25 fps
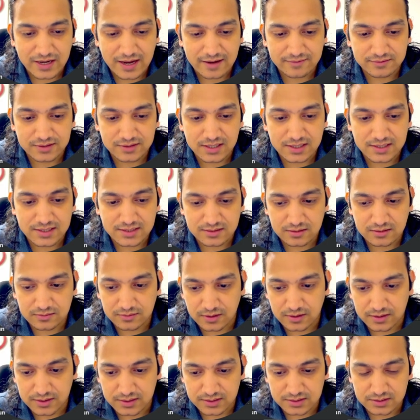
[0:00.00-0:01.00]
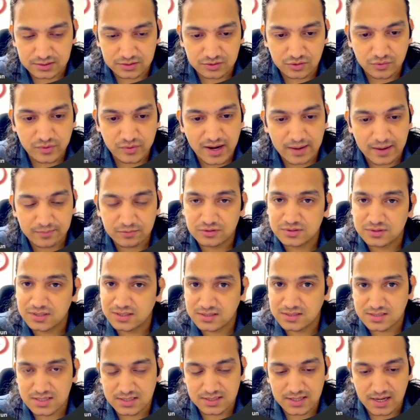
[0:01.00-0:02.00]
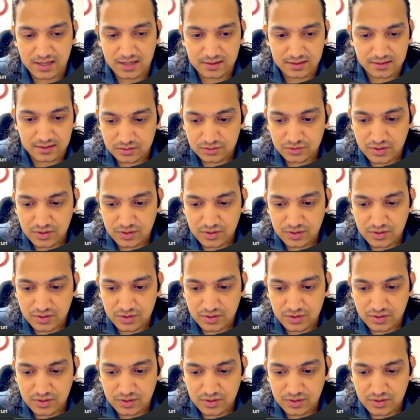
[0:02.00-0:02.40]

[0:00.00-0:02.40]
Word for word: have the list of orders. So we have to just design this.